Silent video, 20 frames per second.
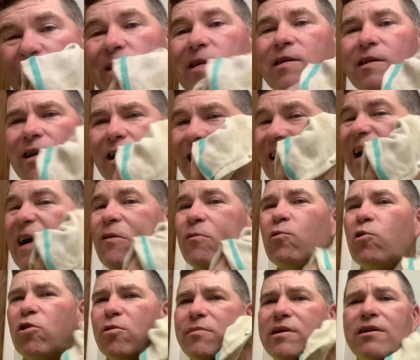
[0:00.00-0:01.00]
It got
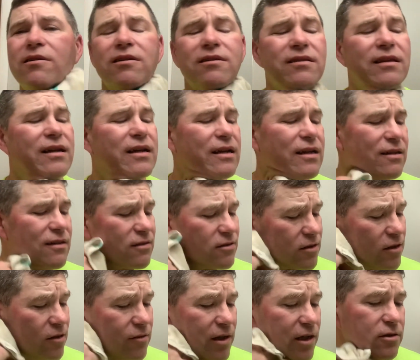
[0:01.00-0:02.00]
warm here today,
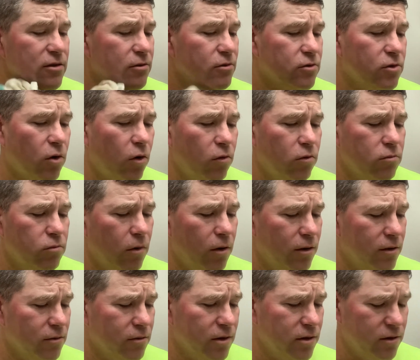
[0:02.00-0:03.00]
so I used cold
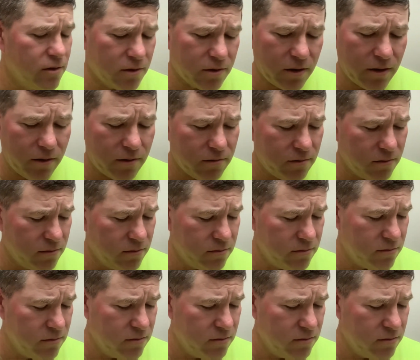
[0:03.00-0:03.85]
water in the scuttle.